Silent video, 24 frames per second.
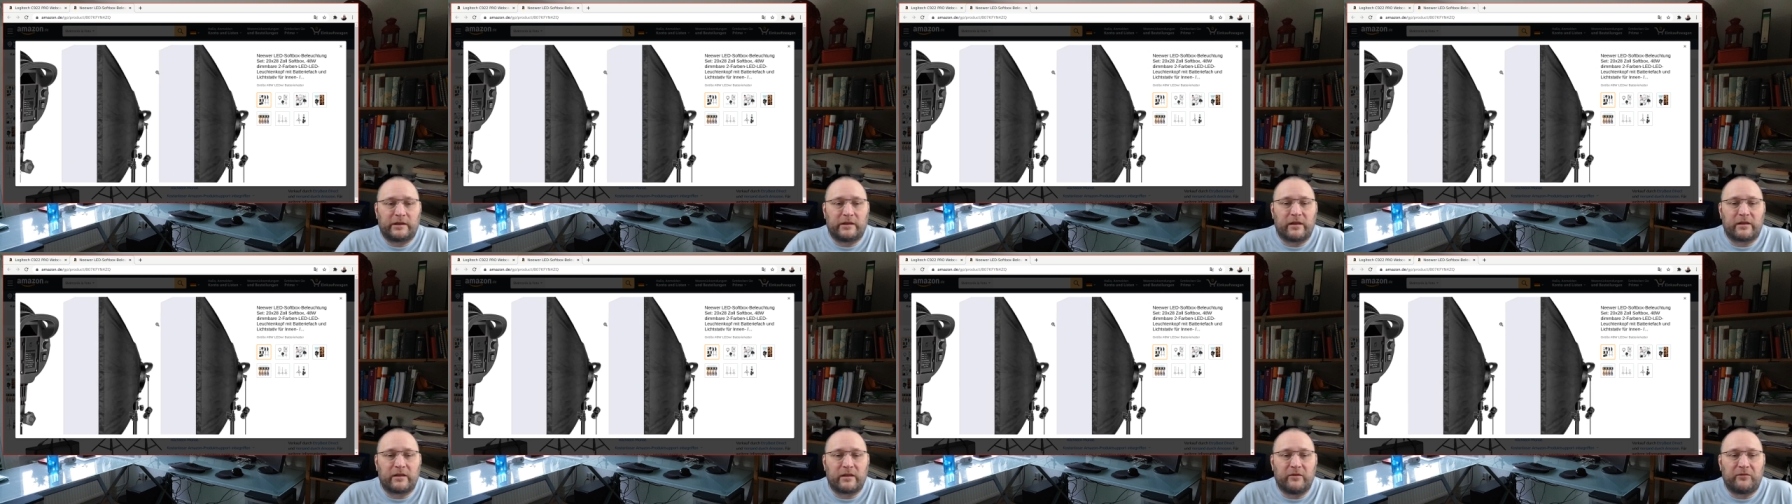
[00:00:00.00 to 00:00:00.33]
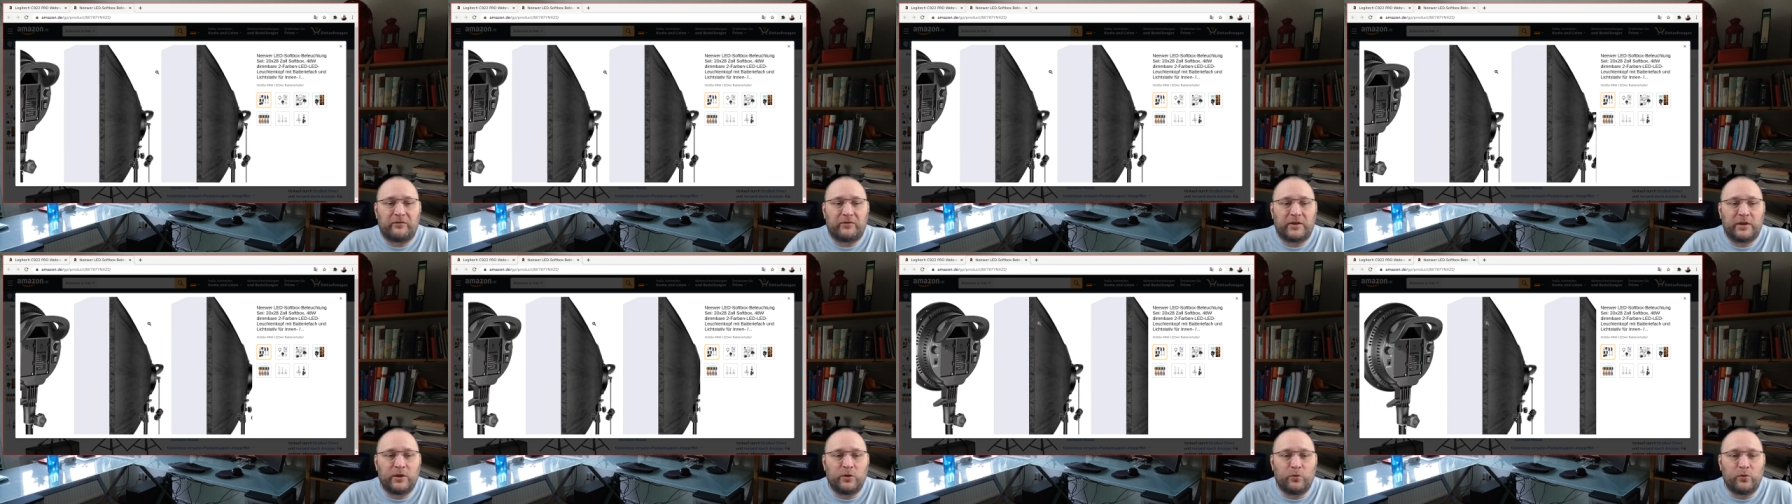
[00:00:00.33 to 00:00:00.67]
this
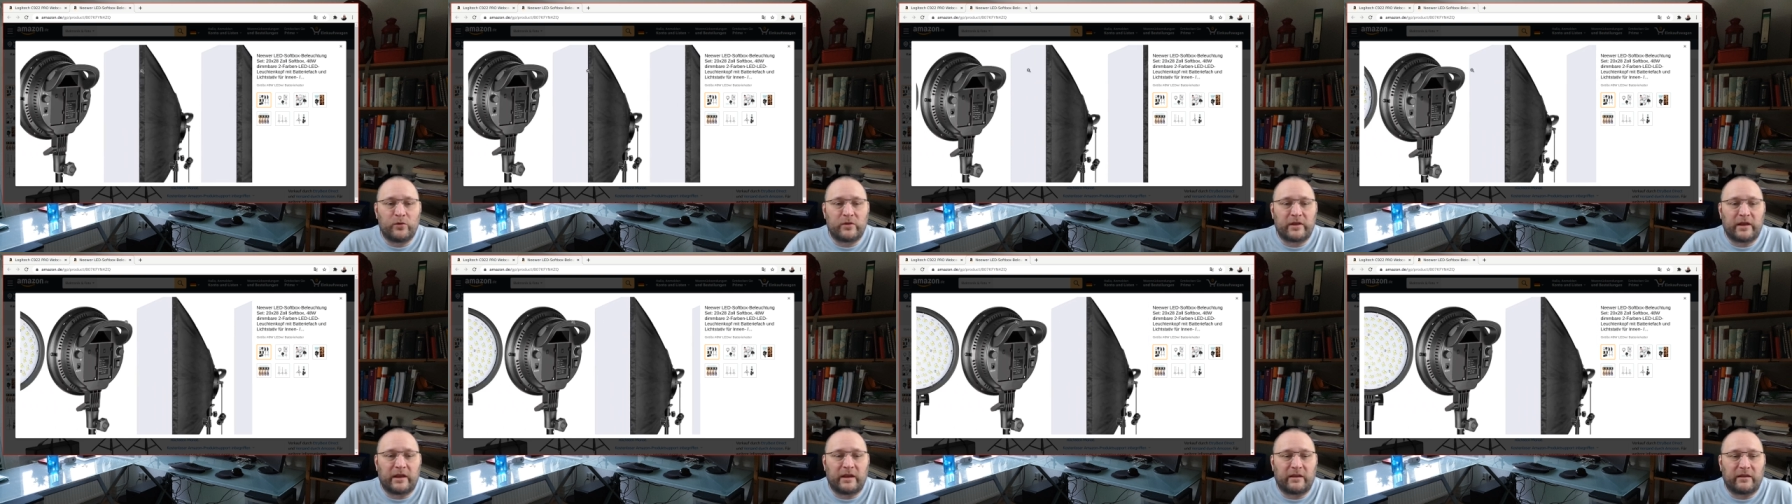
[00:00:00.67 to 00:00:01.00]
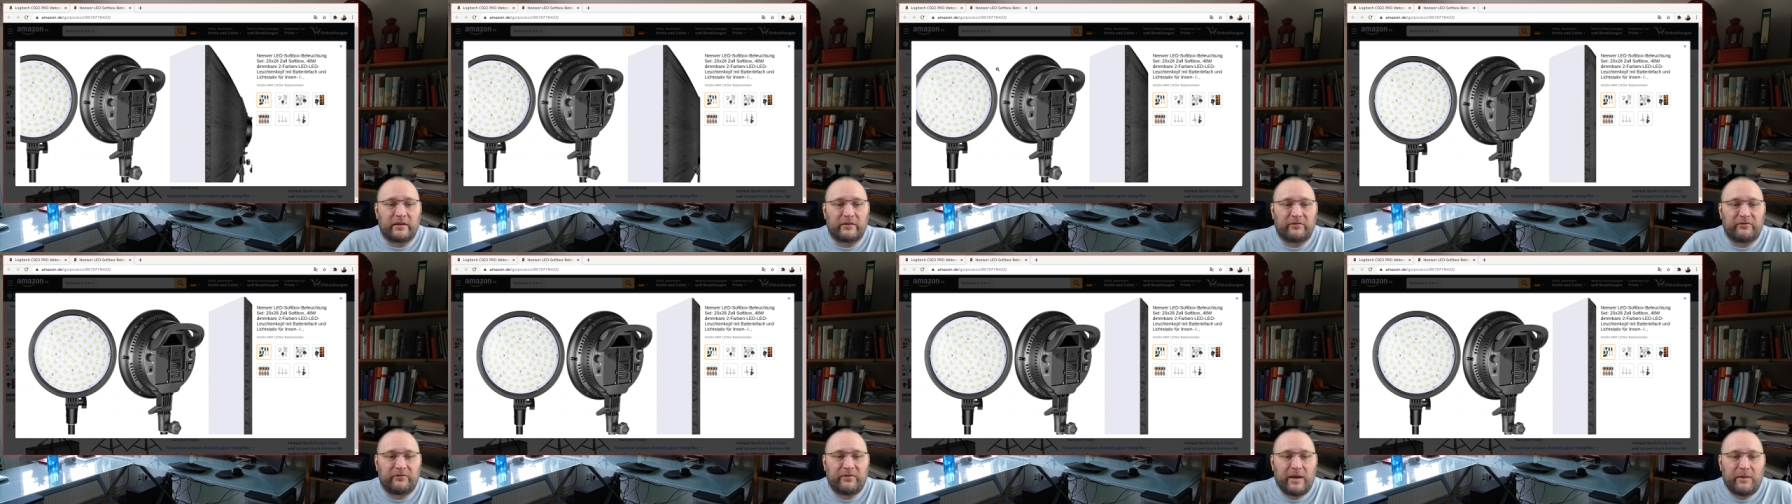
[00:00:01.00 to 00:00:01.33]

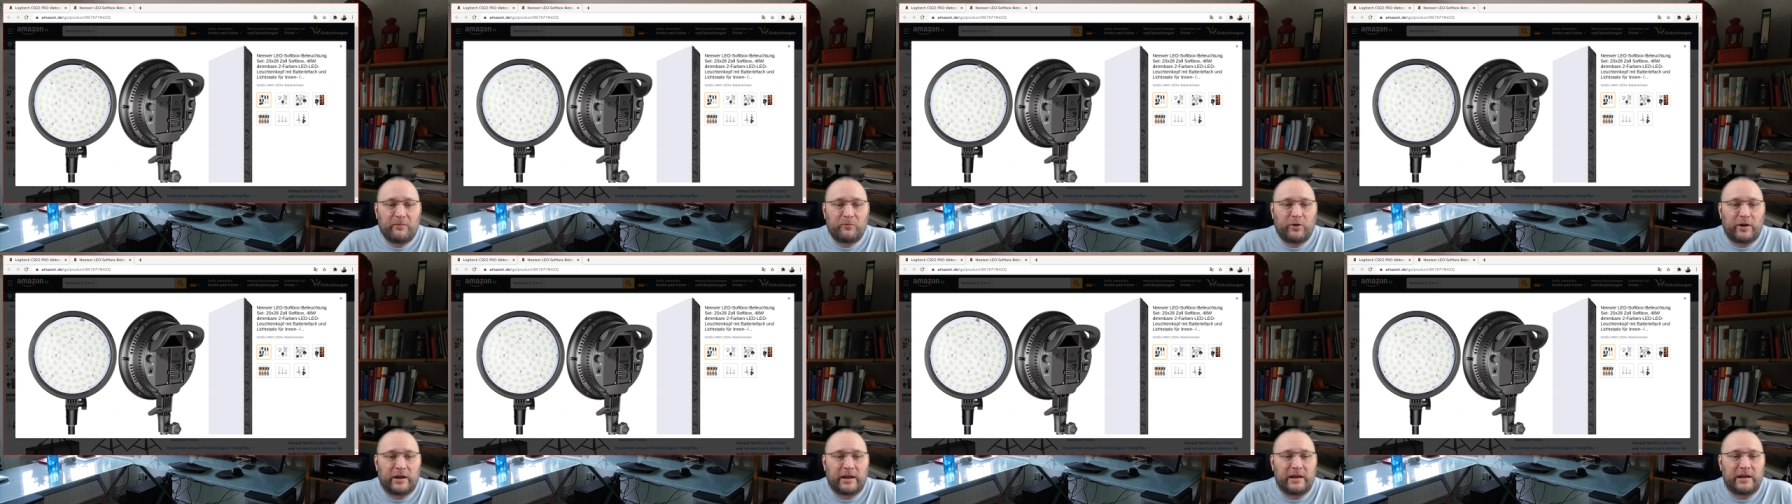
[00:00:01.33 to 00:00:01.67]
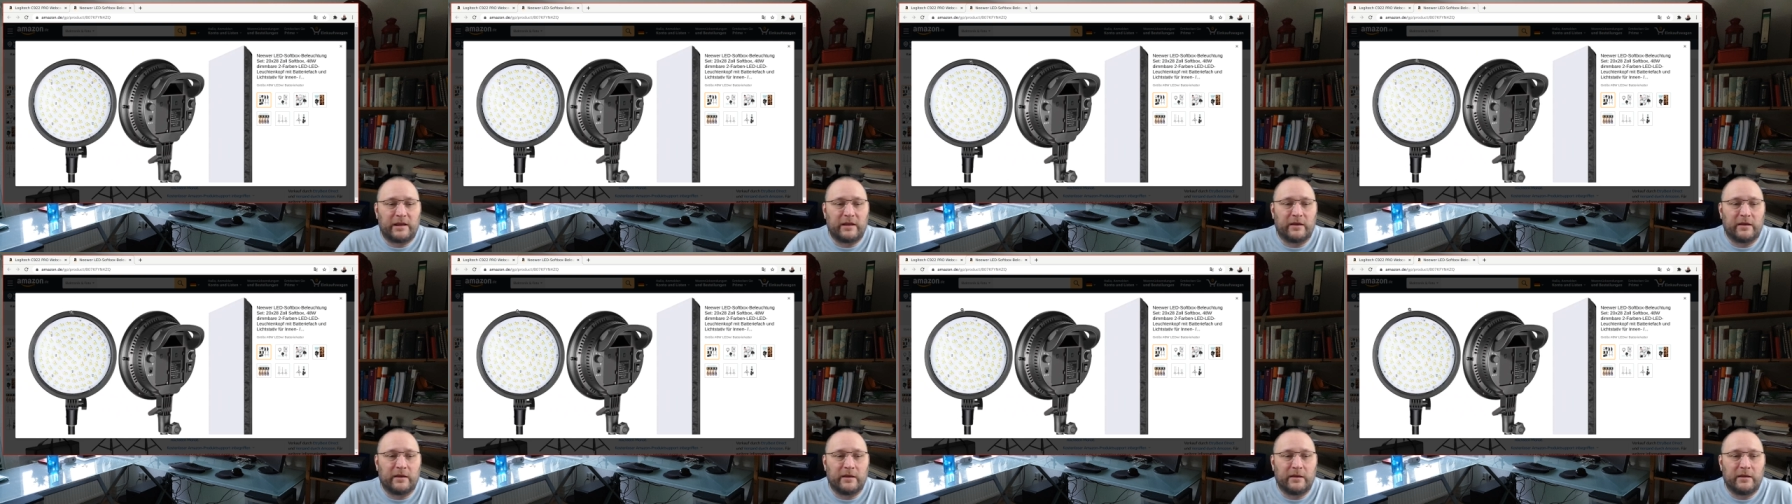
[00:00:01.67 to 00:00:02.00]
diffusing fabric
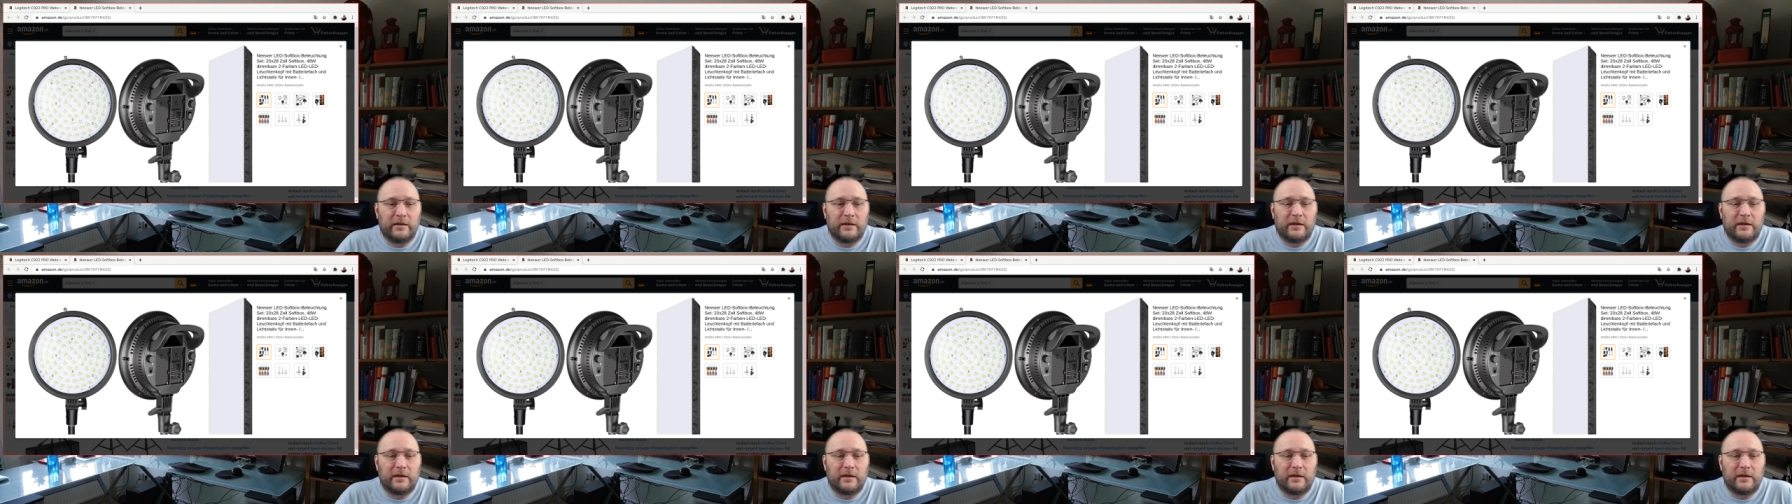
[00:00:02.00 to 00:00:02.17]
here,